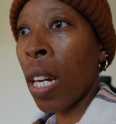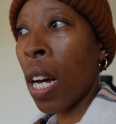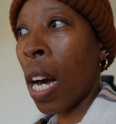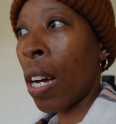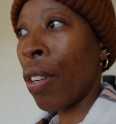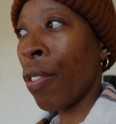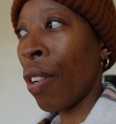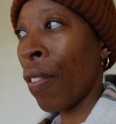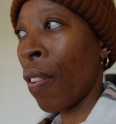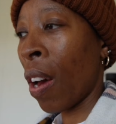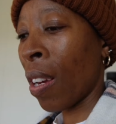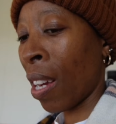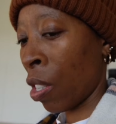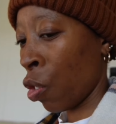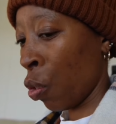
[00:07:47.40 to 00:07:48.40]
I don't know if
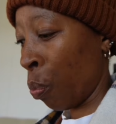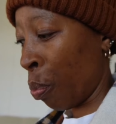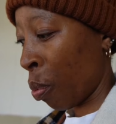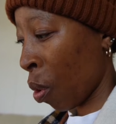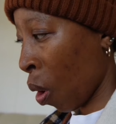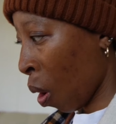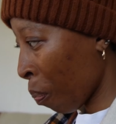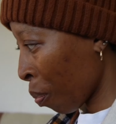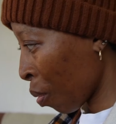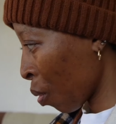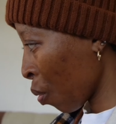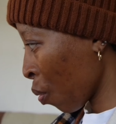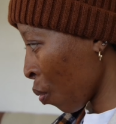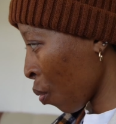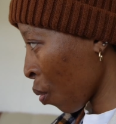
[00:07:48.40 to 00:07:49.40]
I should prop
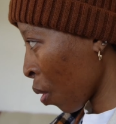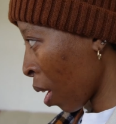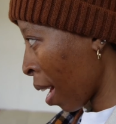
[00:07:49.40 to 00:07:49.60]
you.